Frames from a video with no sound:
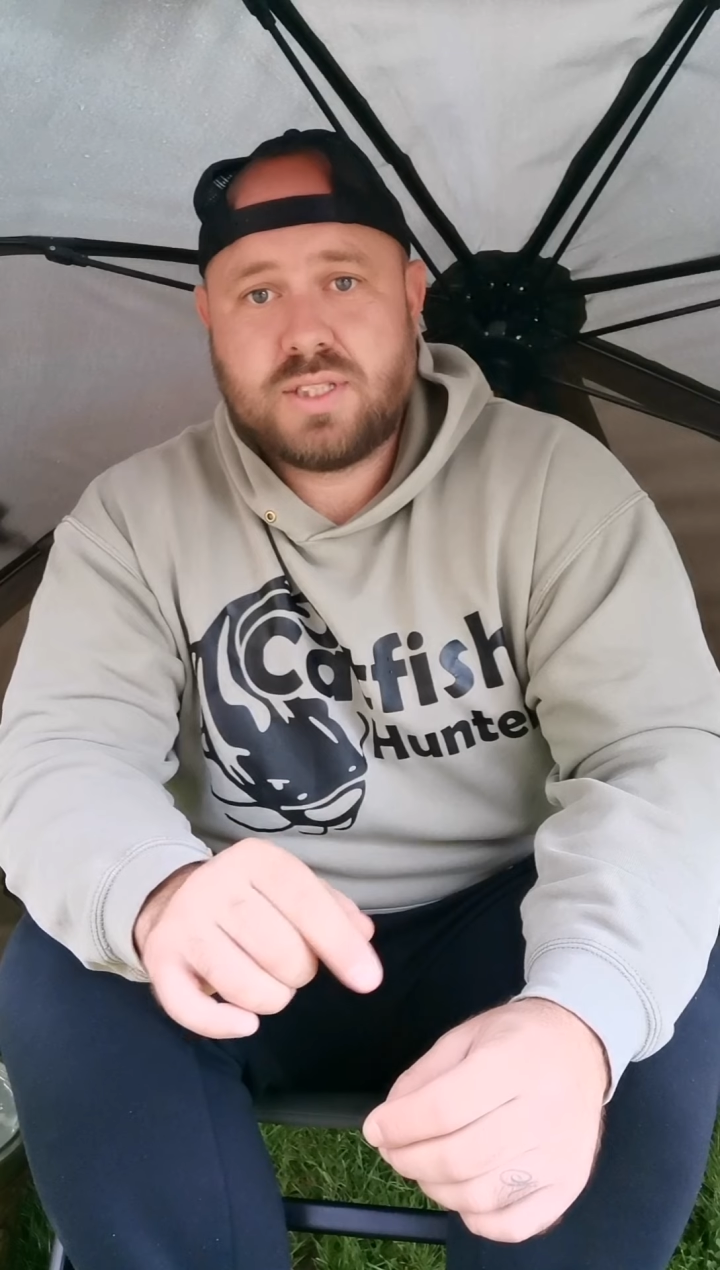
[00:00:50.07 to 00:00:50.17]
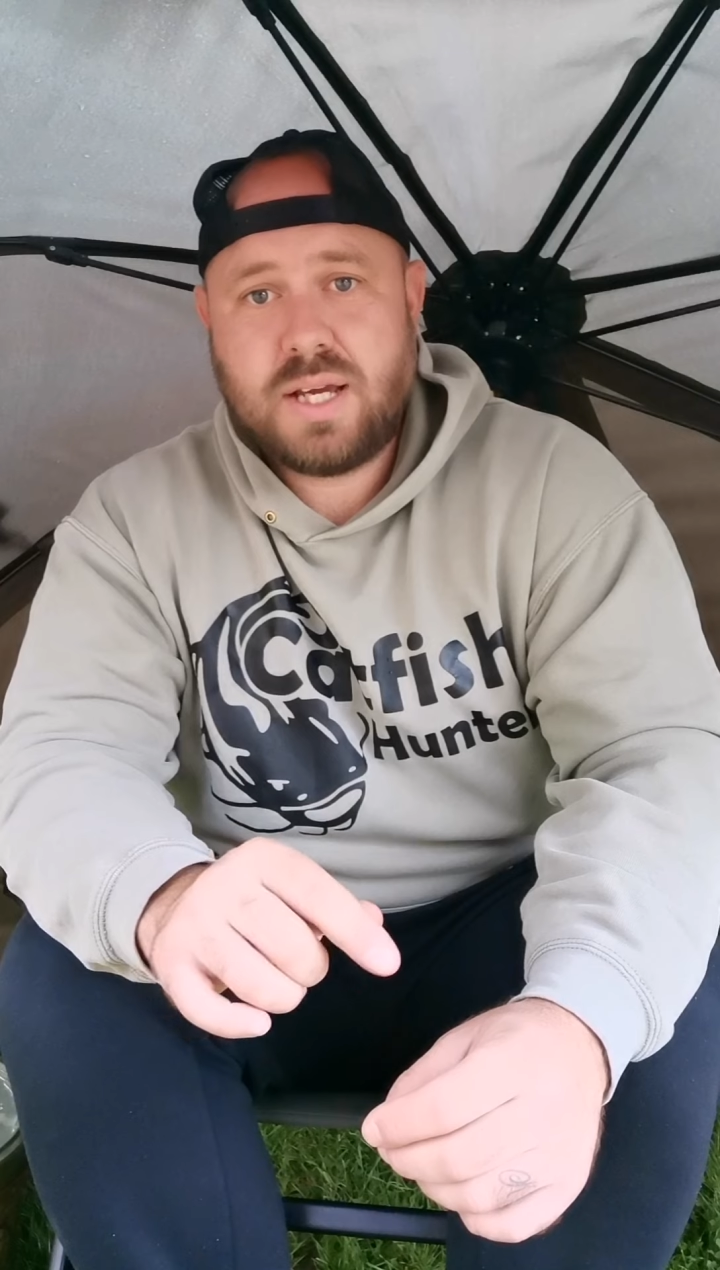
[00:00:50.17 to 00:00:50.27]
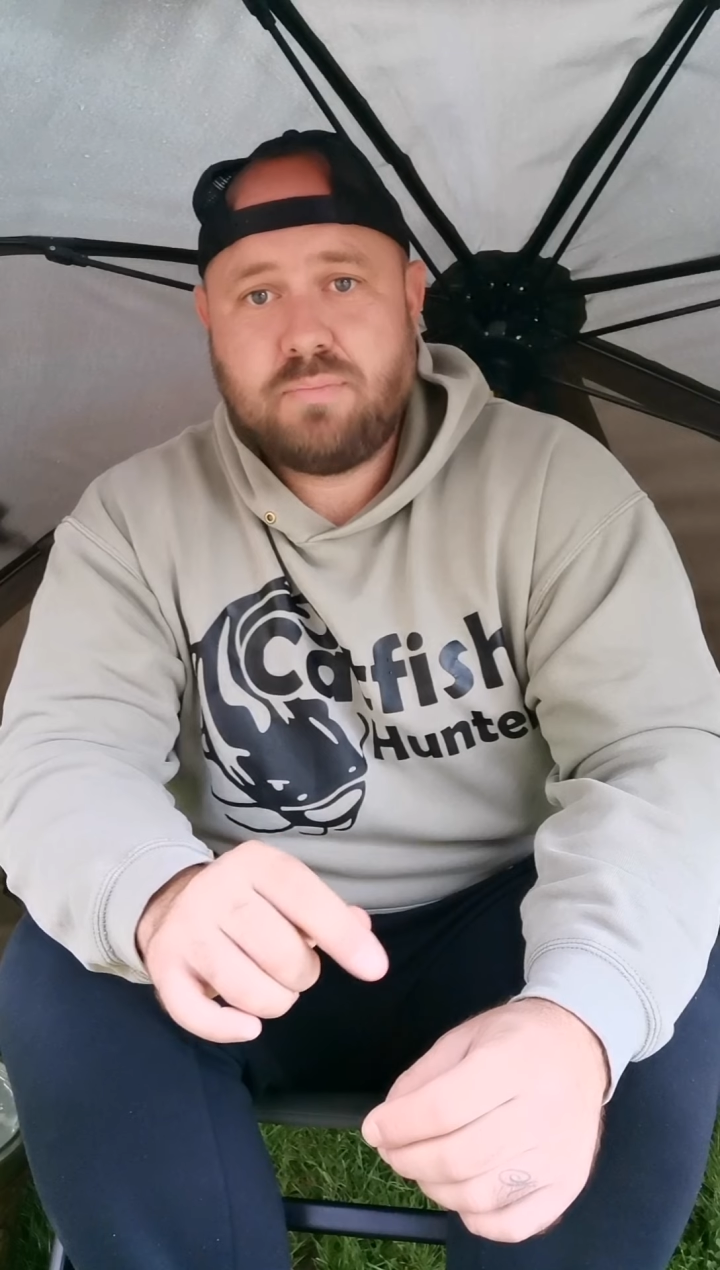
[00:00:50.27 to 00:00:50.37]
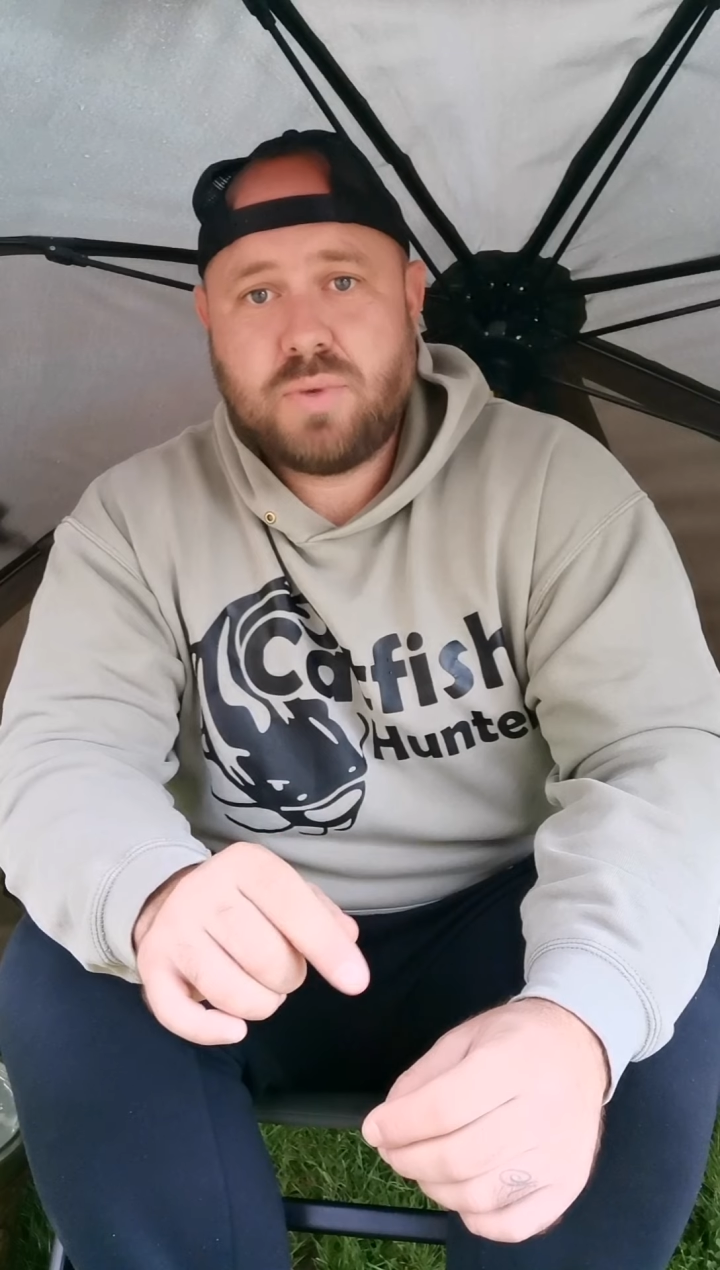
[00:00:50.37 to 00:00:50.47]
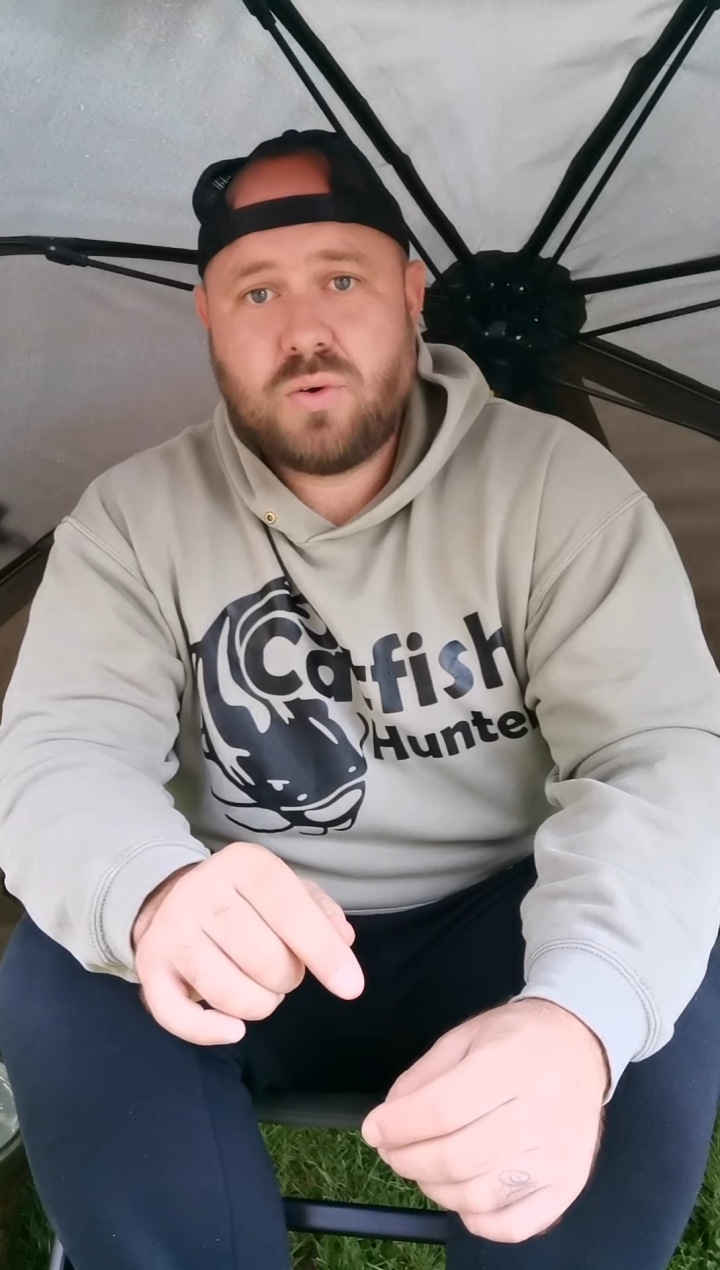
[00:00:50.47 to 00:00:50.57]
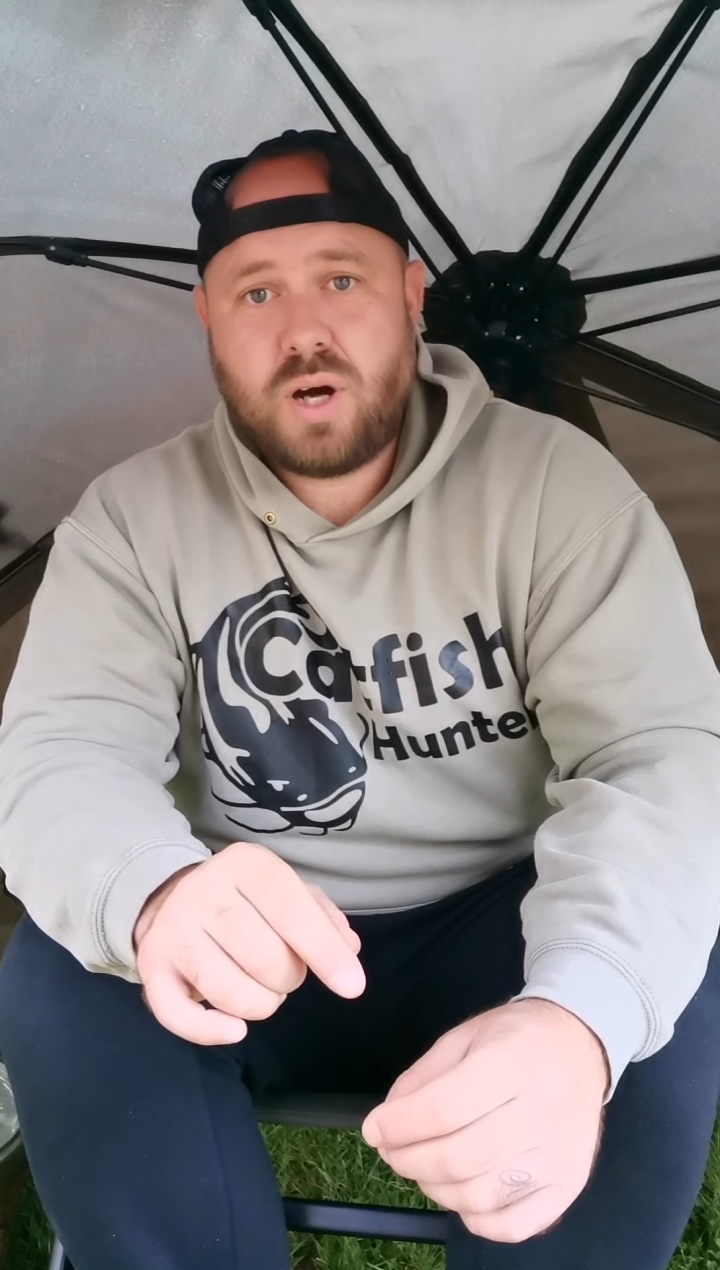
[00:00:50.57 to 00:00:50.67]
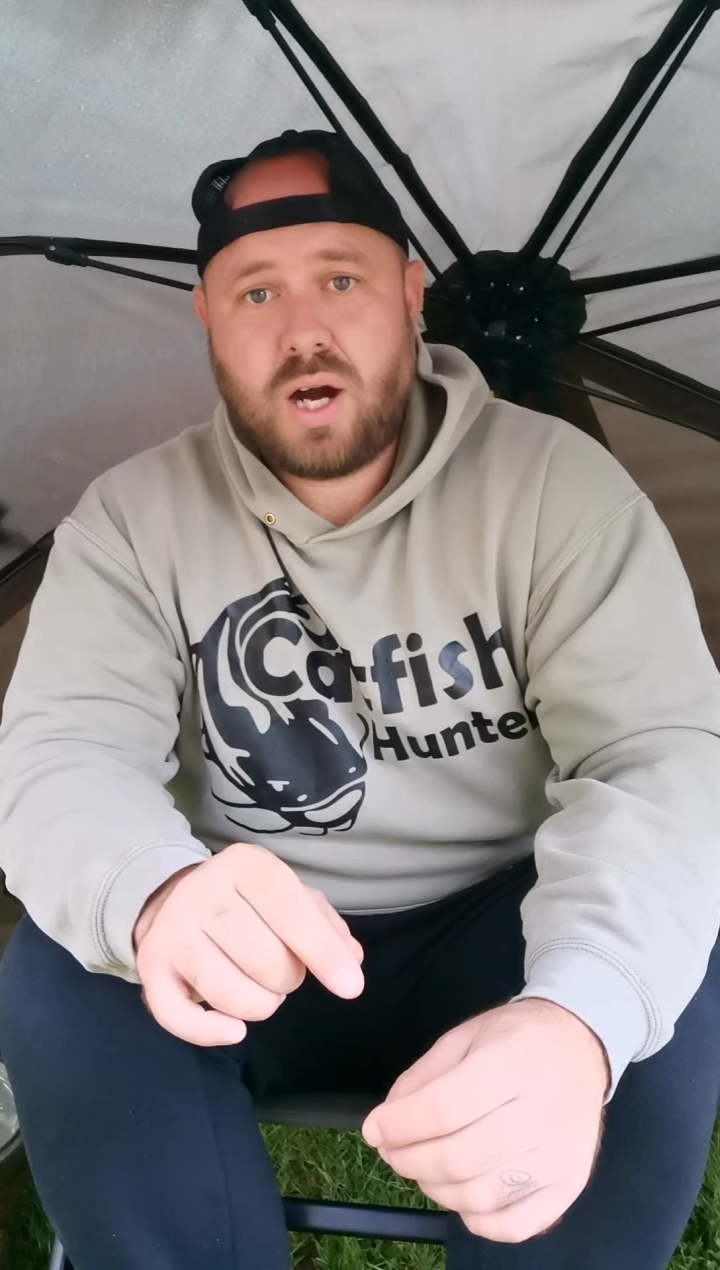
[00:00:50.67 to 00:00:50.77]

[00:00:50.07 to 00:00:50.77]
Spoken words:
10mm